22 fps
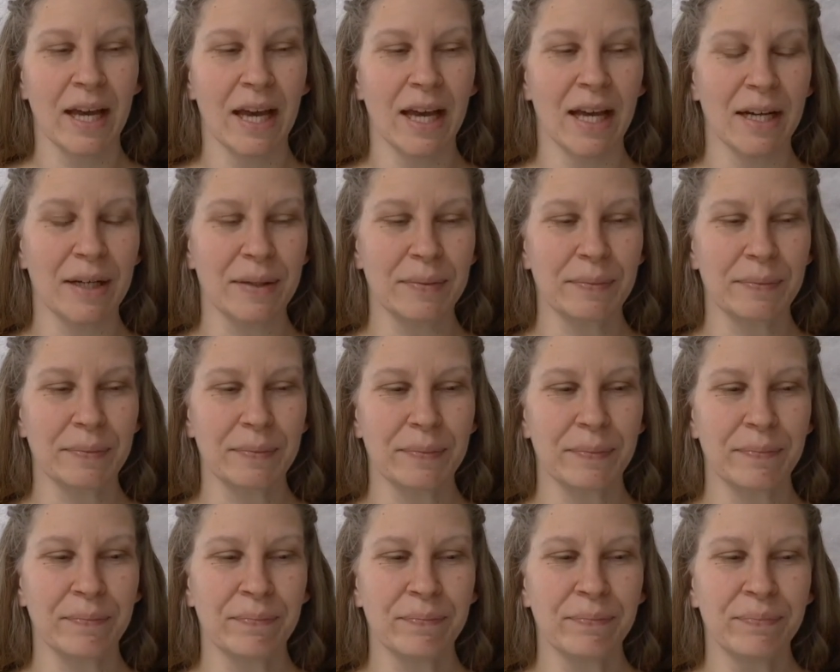
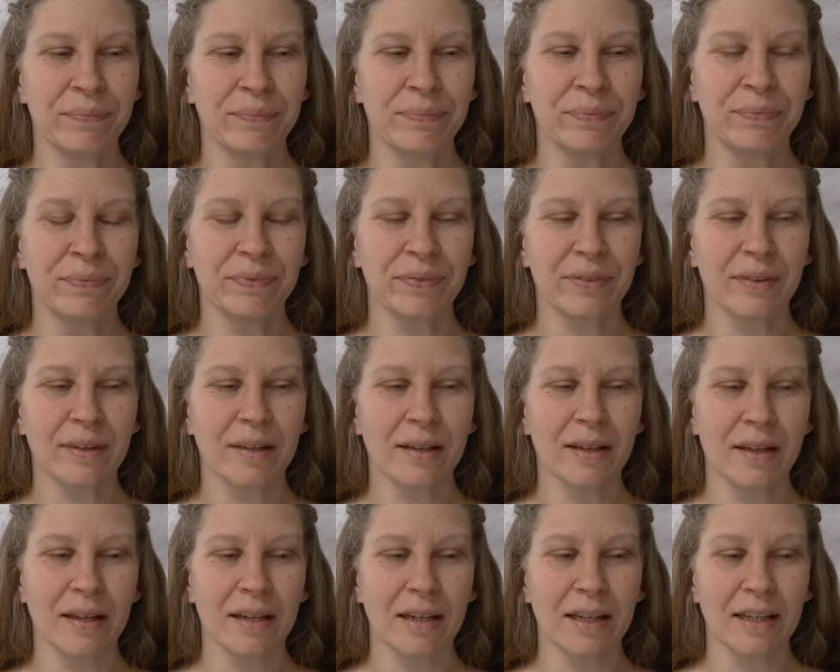
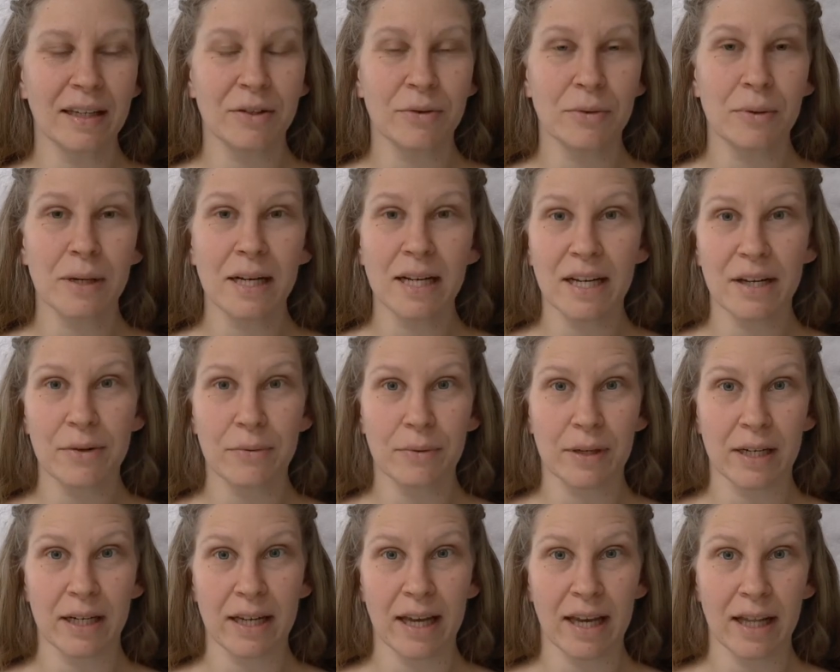It really,
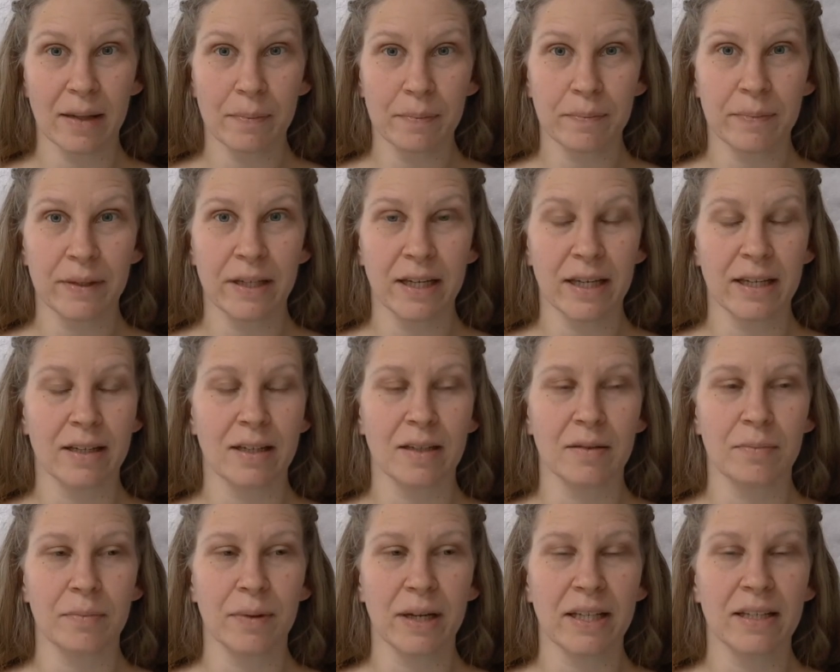really helped me, and
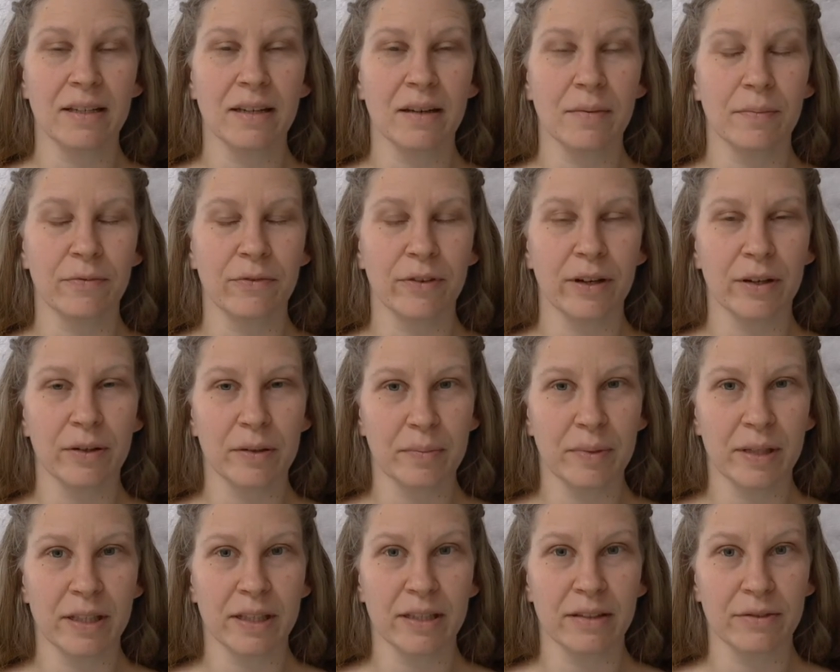it made a very
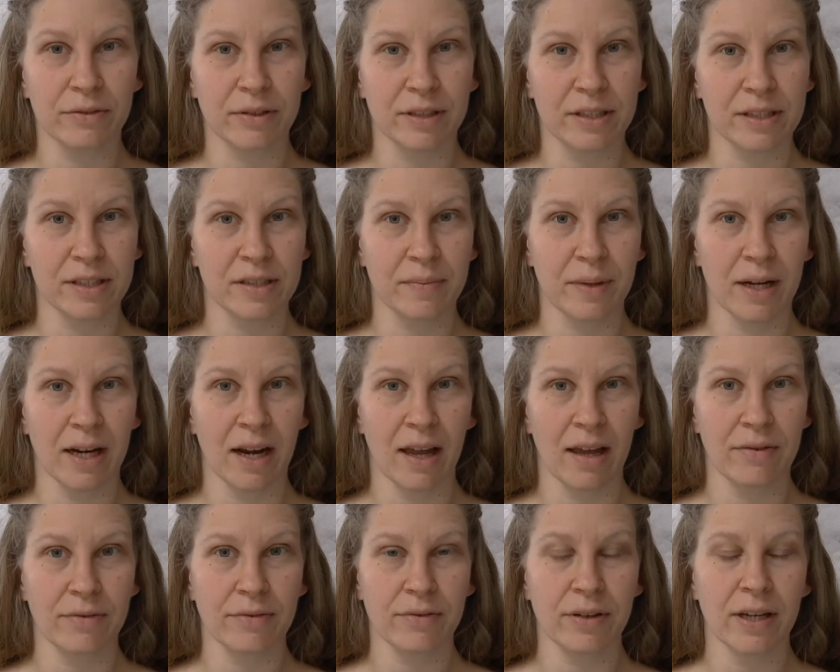big difference in my
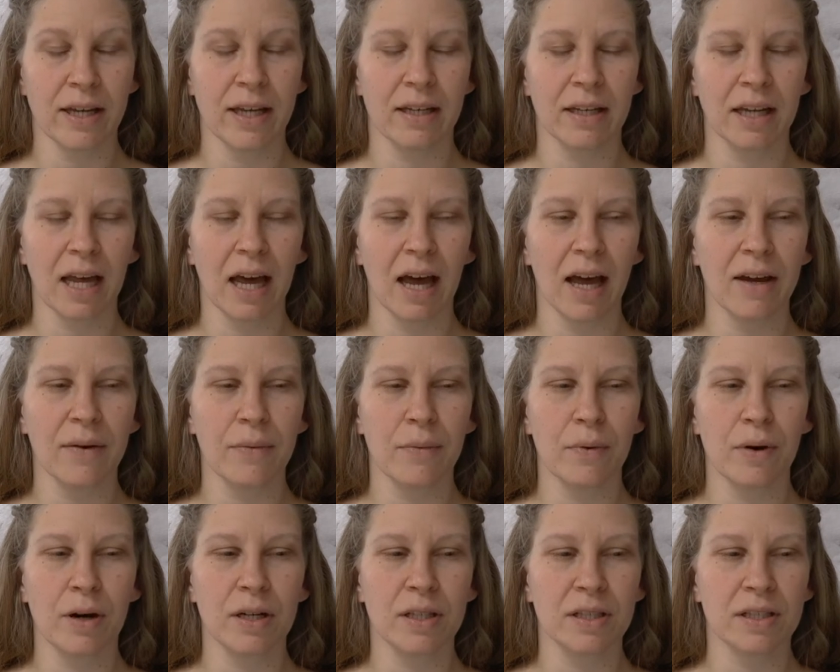life. And I
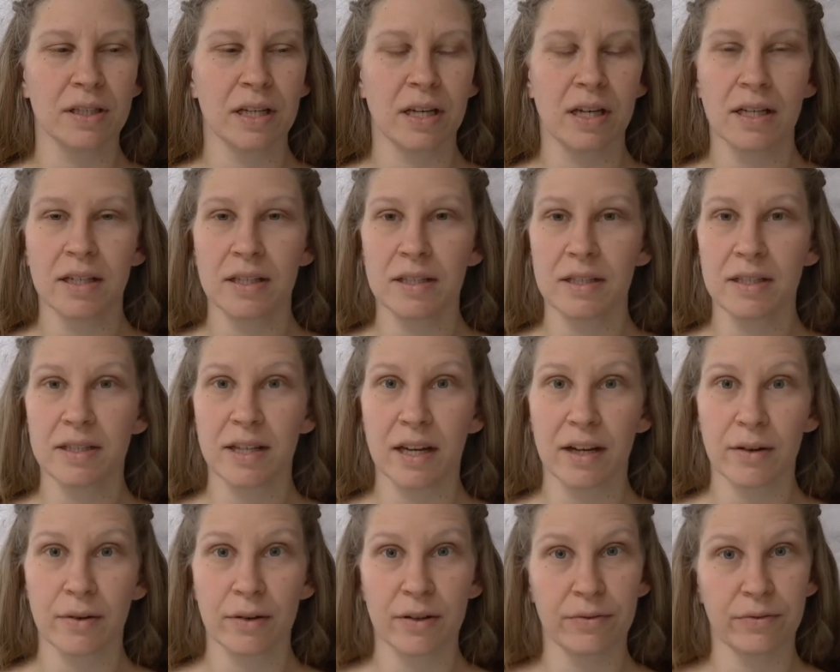was
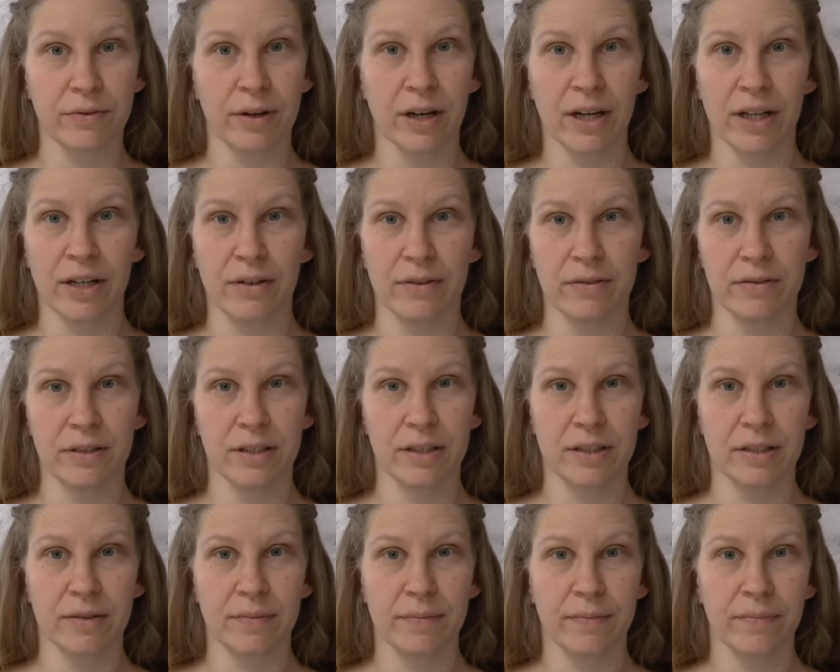terrified of
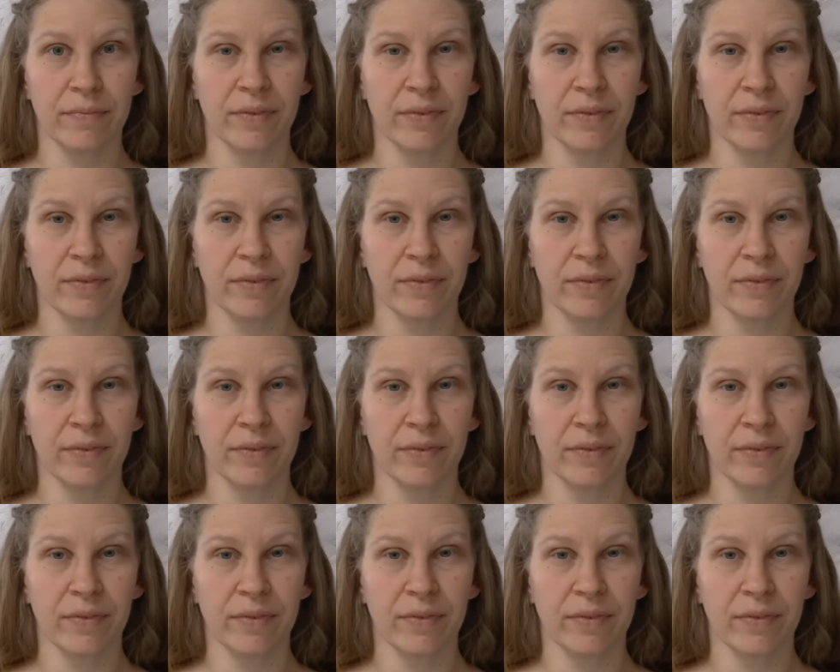it.